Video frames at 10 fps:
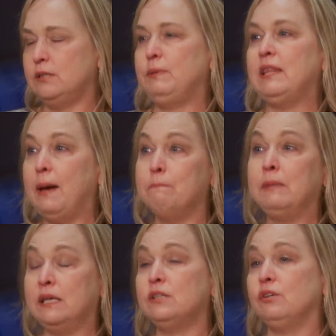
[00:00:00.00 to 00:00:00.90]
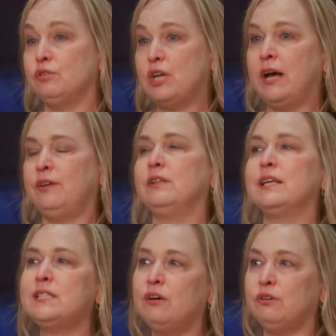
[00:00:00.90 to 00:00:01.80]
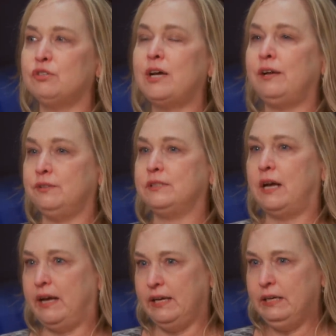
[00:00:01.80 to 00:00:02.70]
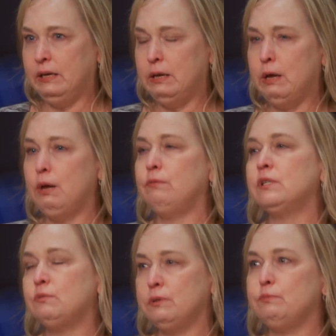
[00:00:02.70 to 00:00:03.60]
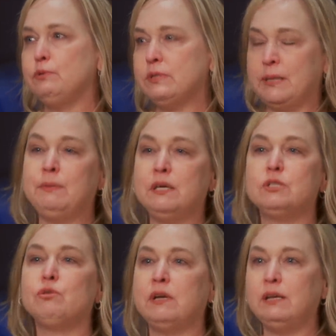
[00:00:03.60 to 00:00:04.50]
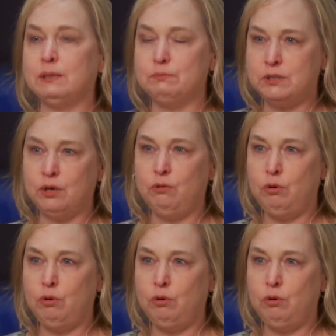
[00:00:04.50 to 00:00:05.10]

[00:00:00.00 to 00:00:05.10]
and be that mean to your child, and that's how your child died, was with somebody treating him so